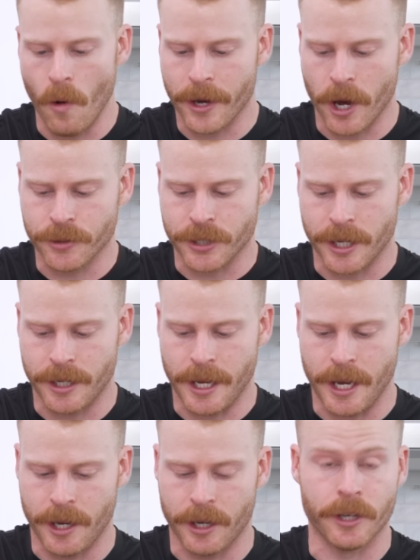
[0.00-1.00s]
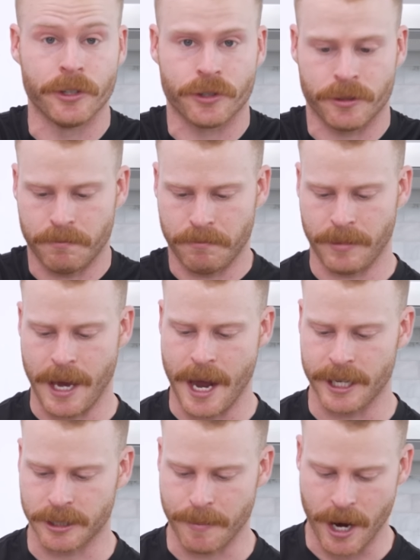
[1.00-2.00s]
that goes in is a can
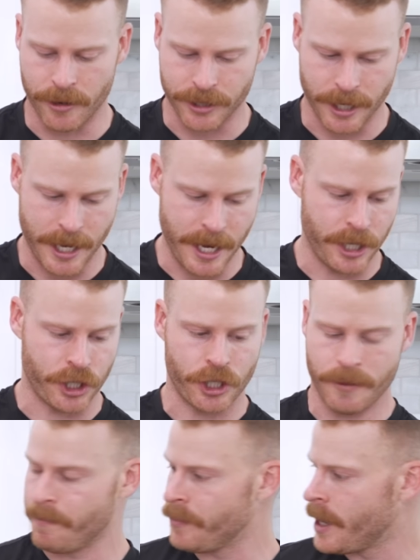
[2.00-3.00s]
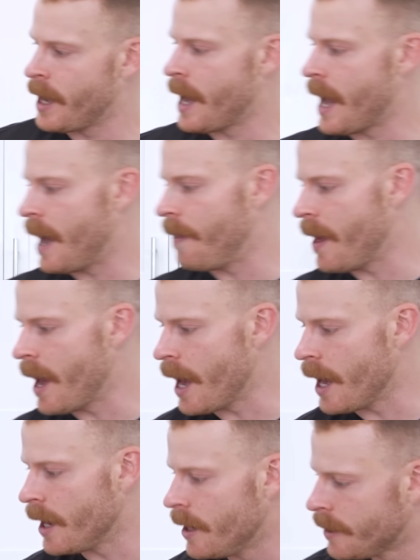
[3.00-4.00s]
of tomatoes in each, and
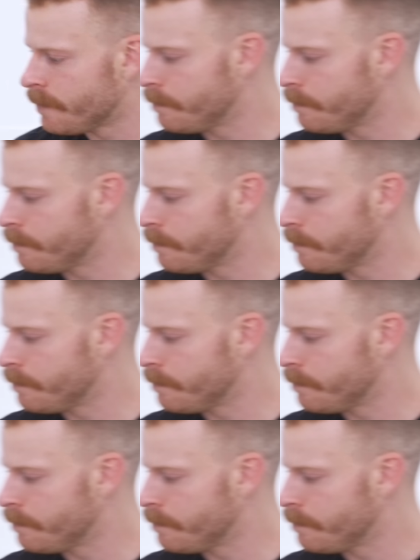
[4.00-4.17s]
then